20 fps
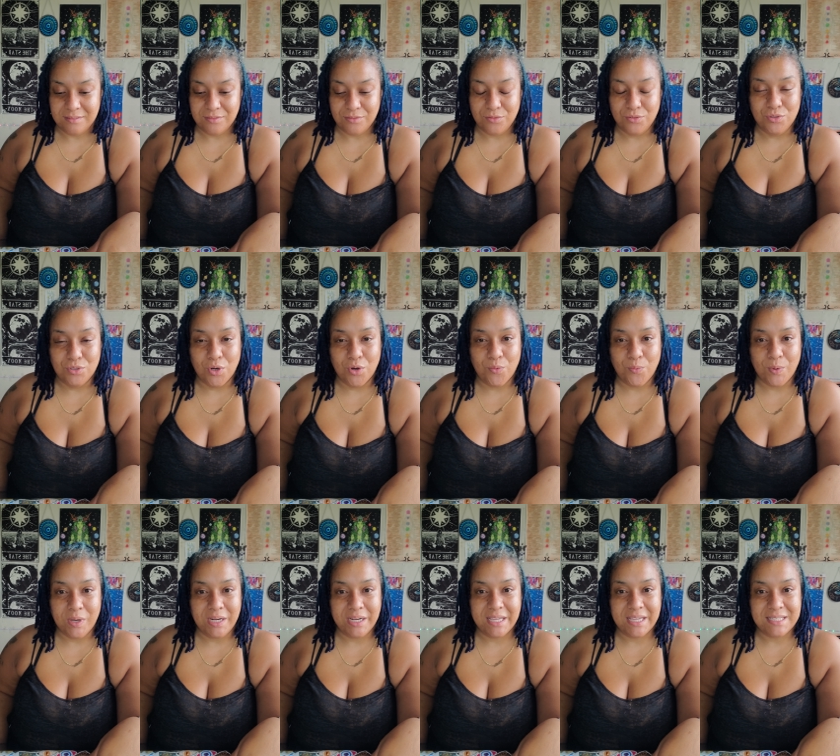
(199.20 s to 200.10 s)
no
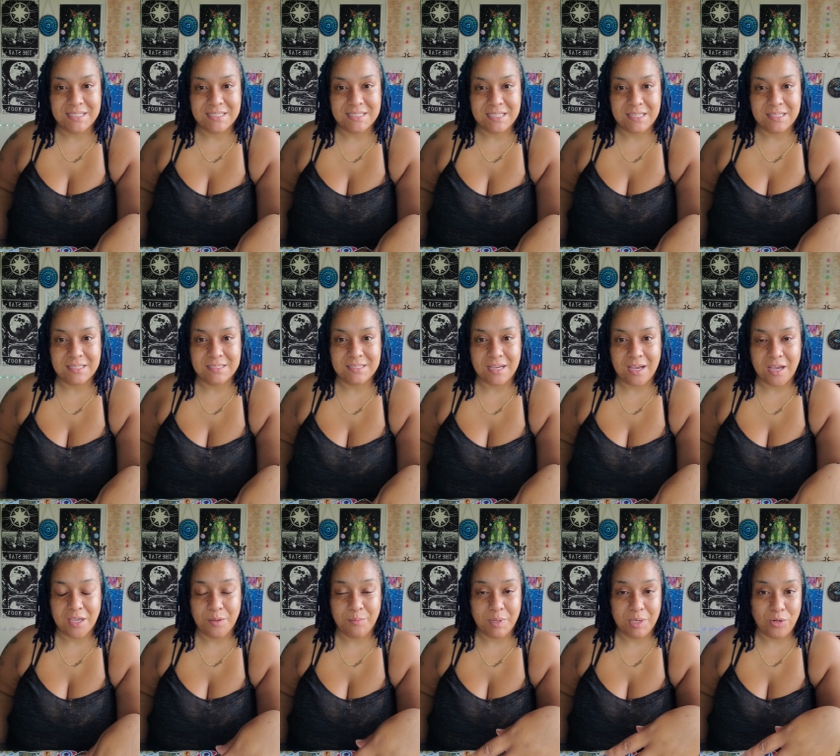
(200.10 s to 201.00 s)
one can see the
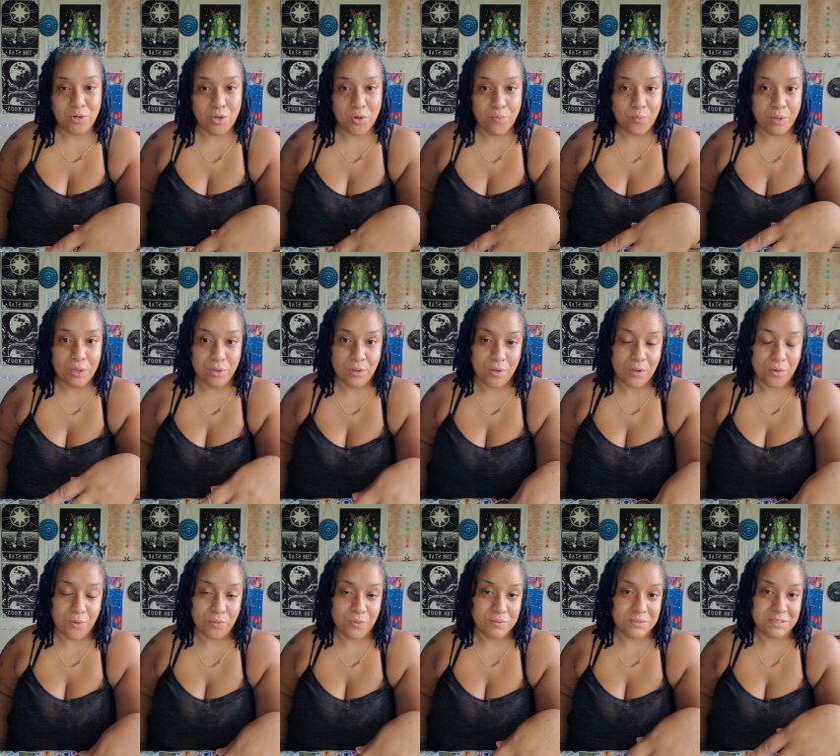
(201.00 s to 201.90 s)
document no one
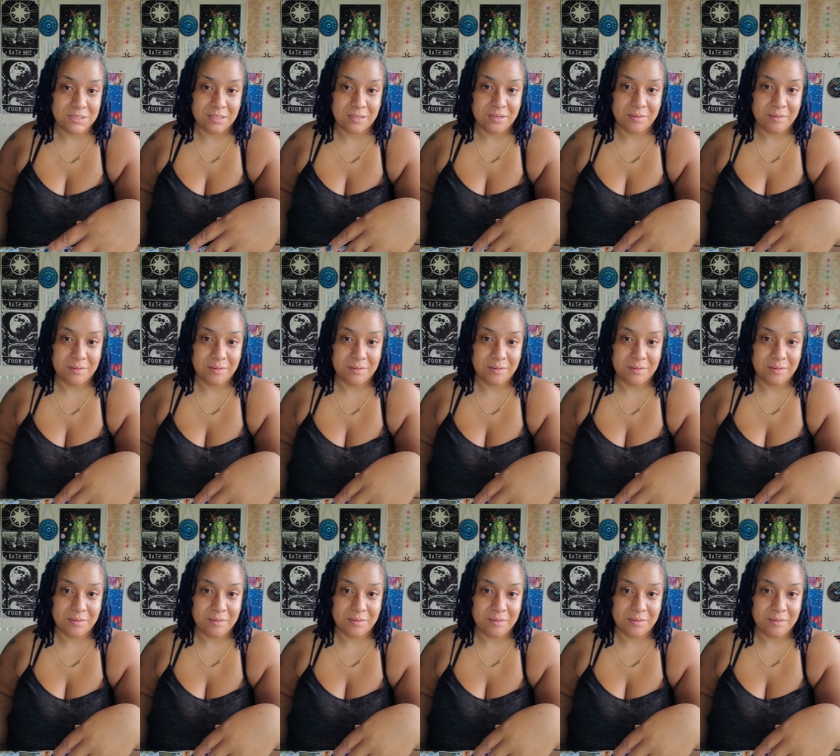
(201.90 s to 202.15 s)
knows the